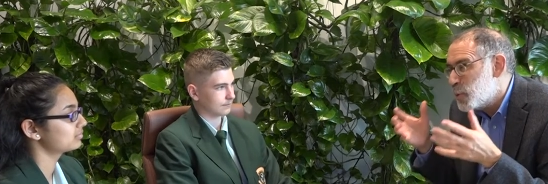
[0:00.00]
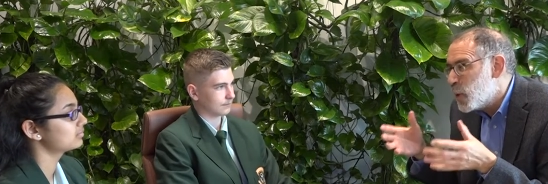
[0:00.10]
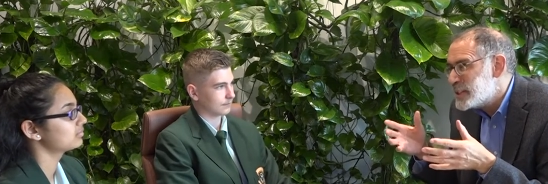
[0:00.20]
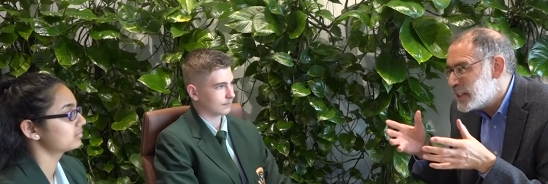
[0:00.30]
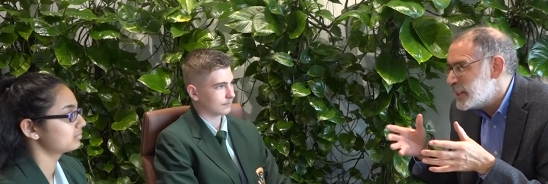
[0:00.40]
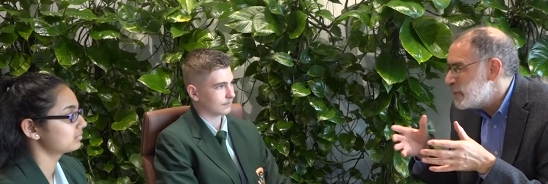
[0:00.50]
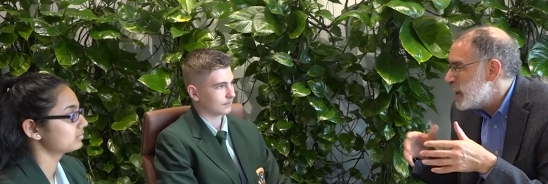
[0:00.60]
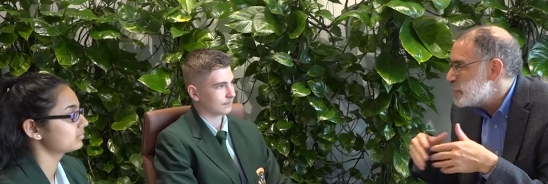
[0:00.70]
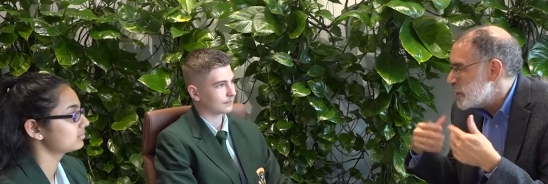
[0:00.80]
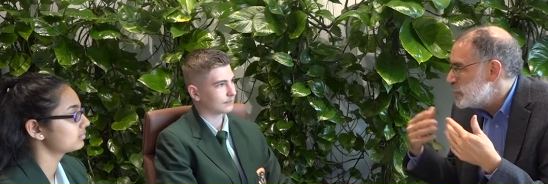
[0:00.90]
Speaker 1: We want to give
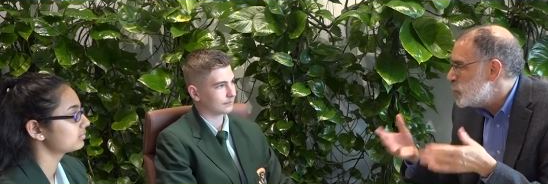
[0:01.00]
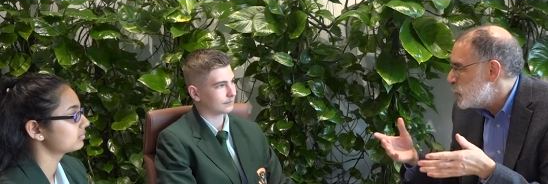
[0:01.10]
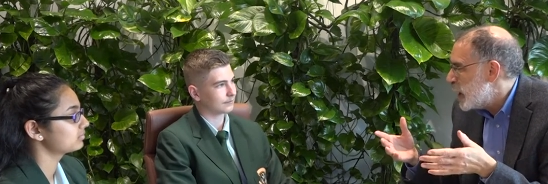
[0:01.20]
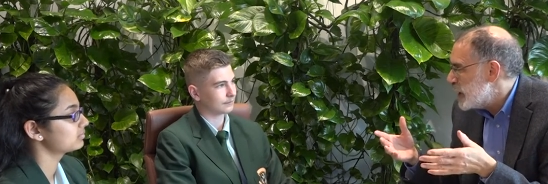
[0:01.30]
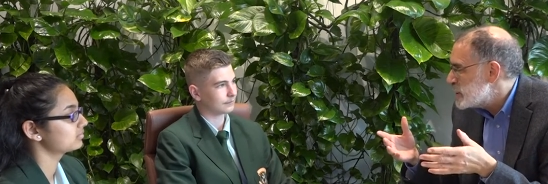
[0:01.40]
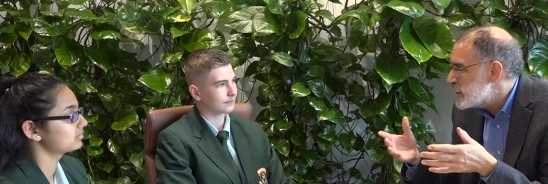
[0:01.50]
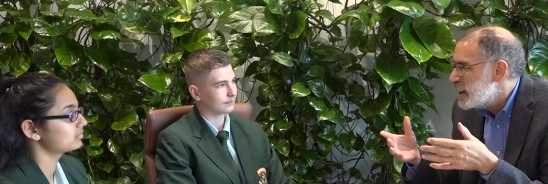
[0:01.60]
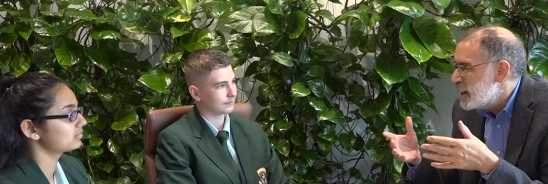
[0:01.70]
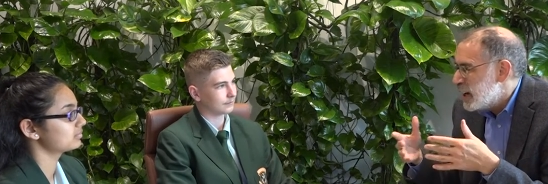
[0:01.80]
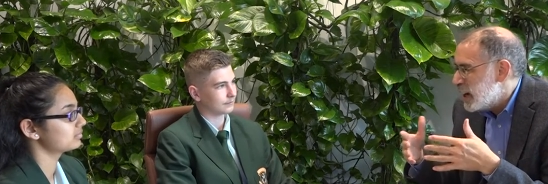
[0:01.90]
them some new ways
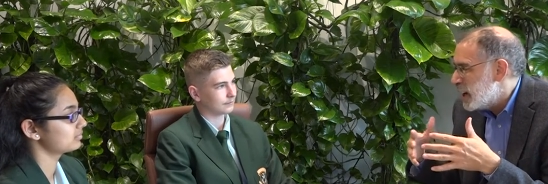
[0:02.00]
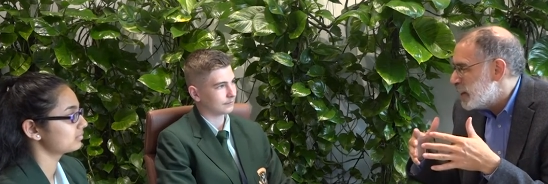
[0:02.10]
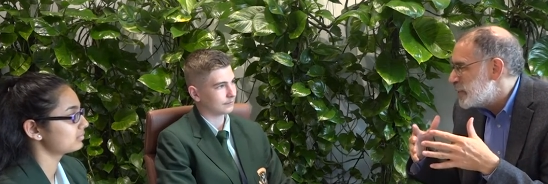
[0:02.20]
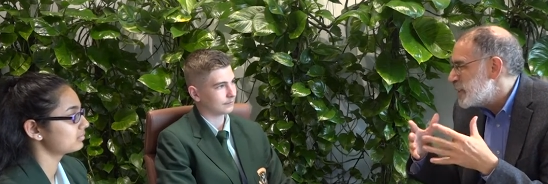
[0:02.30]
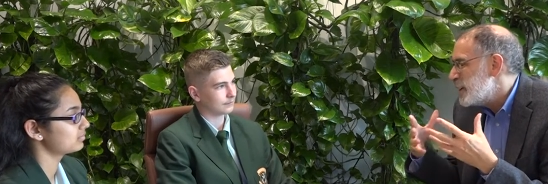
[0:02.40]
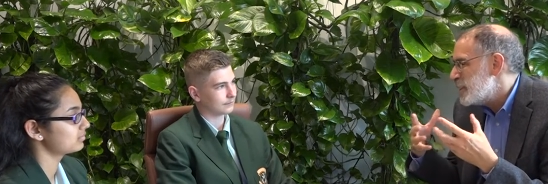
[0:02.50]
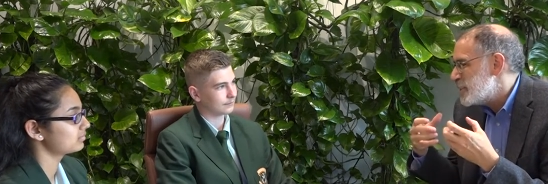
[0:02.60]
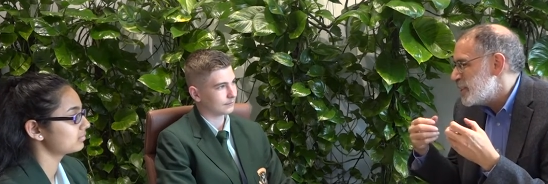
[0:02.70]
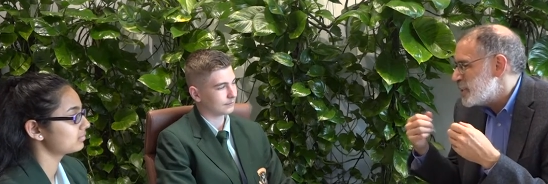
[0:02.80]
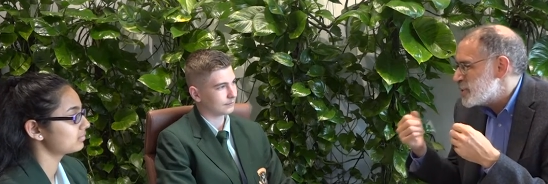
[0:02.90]
of
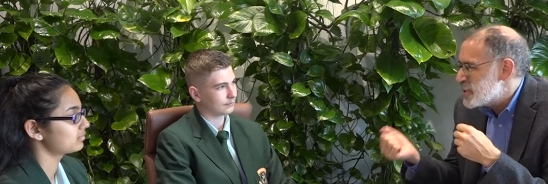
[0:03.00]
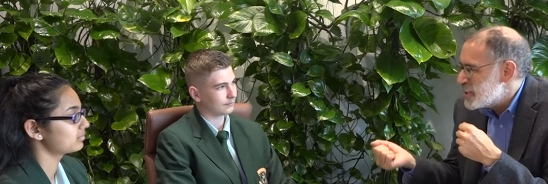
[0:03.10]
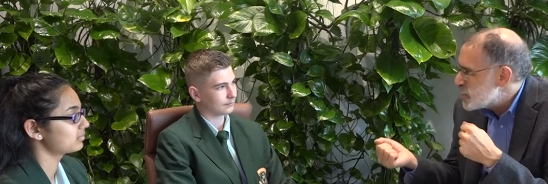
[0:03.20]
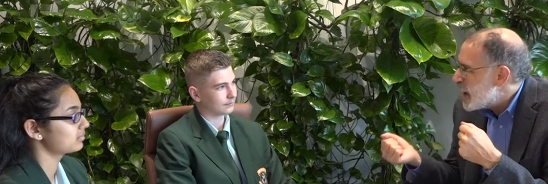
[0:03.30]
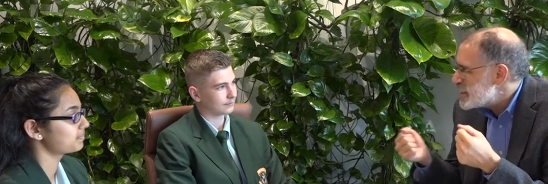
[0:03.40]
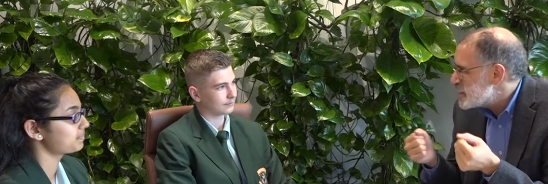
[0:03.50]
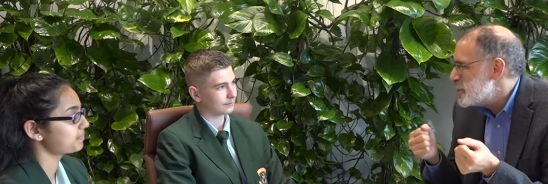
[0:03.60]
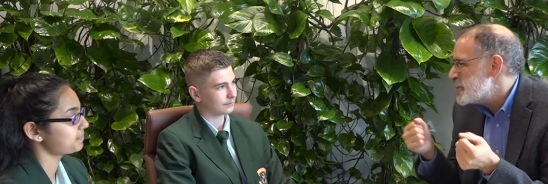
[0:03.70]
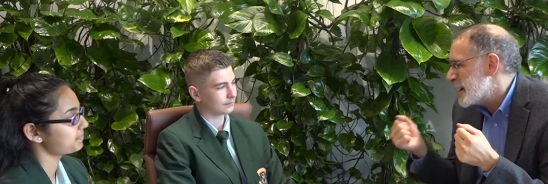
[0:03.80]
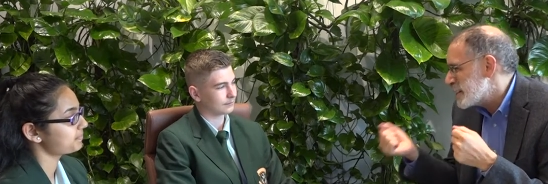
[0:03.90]
to, to try some
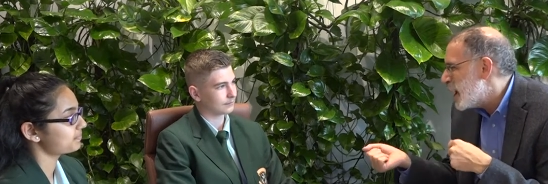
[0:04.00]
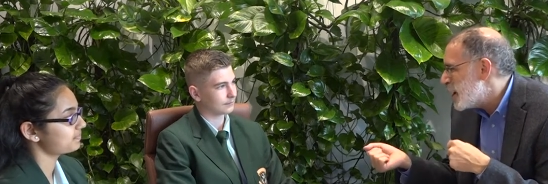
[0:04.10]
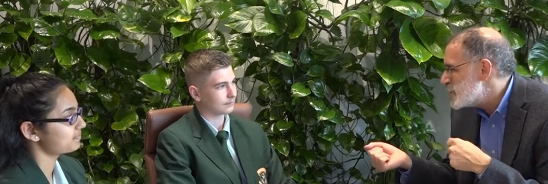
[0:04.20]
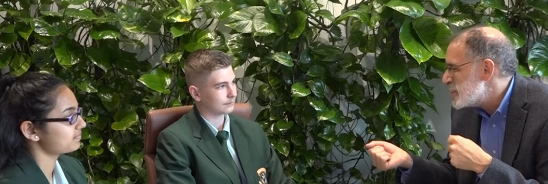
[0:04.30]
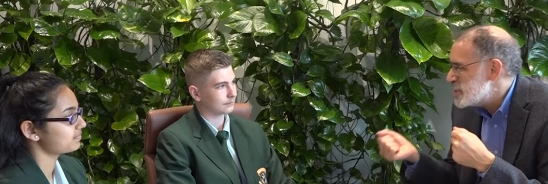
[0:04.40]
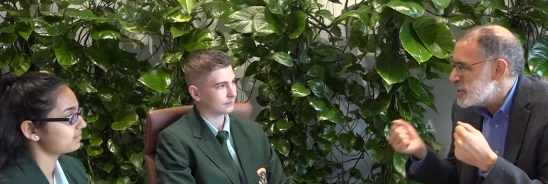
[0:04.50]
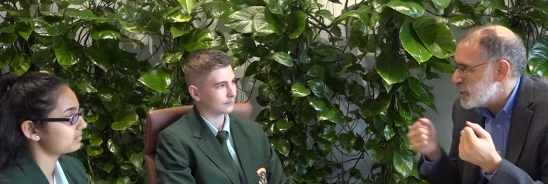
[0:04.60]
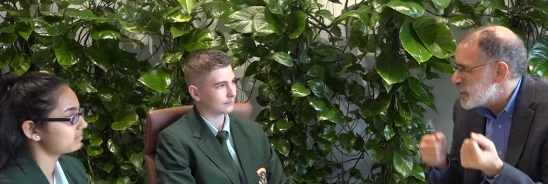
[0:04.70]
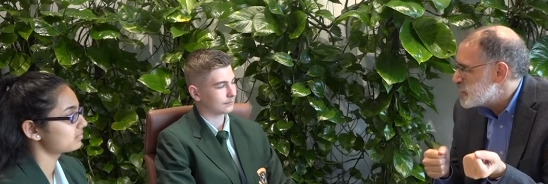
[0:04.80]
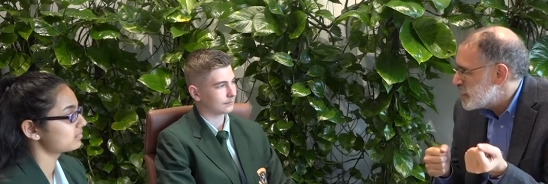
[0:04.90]
new technologies and
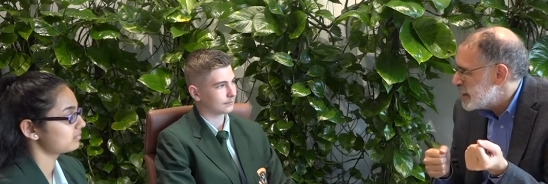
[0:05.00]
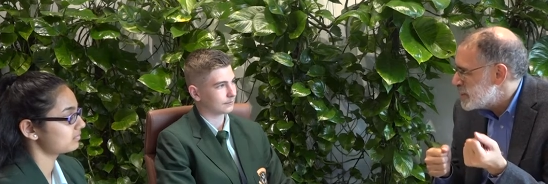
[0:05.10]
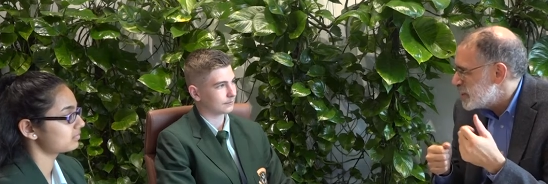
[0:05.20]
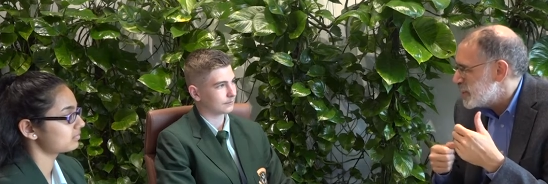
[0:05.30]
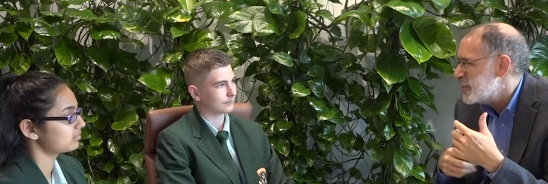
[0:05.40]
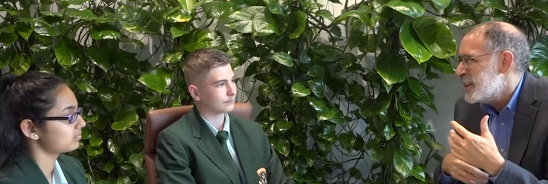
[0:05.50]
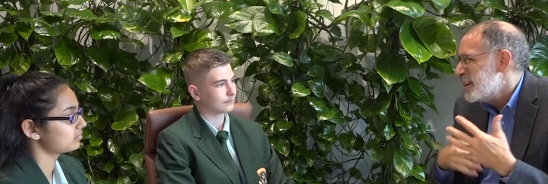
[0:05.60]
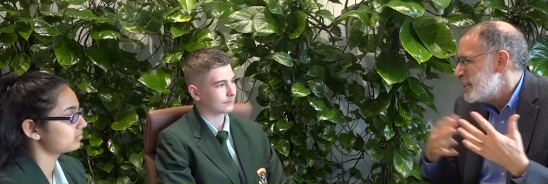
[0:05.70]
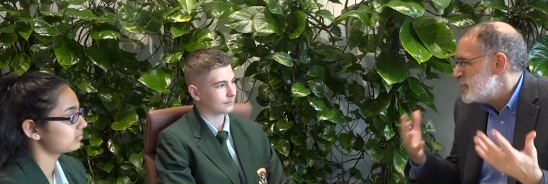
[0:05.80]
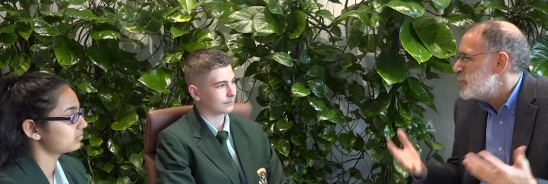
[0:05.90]
to, and to
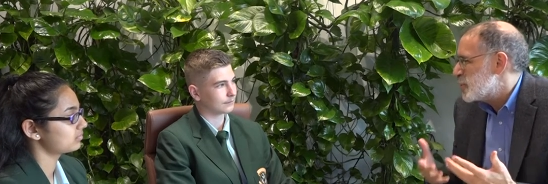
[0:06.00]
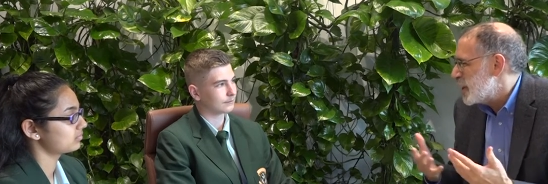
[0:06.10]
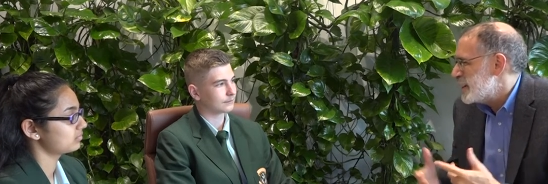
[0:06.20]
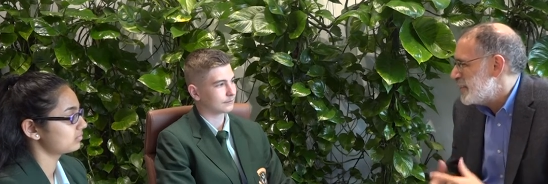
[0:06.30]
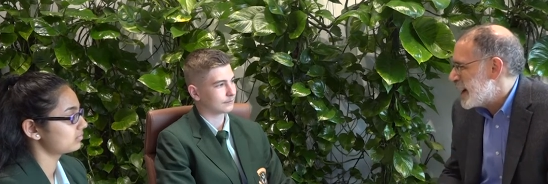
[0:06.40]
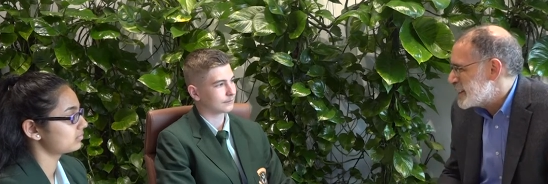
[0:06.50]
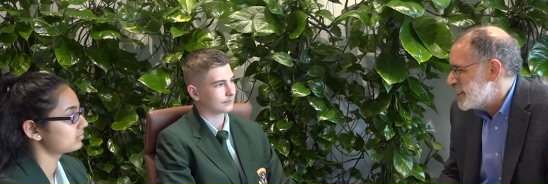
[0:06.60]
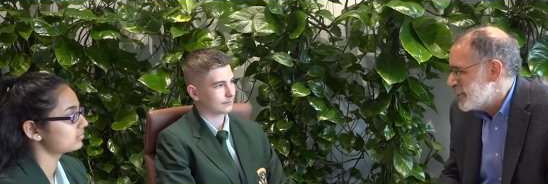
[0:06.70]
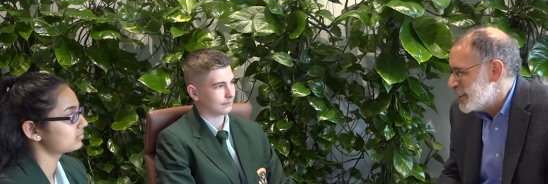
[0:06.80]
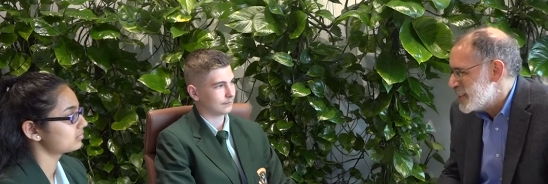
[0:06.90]
do creative
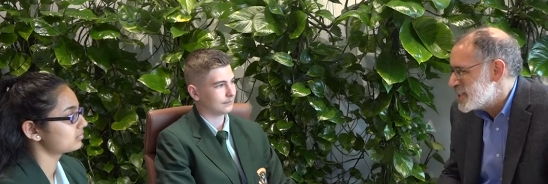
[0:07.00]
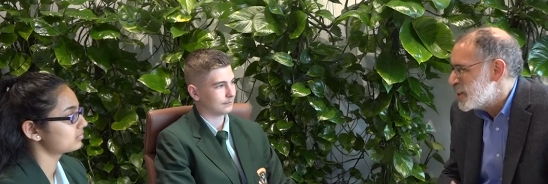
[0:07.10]
activities.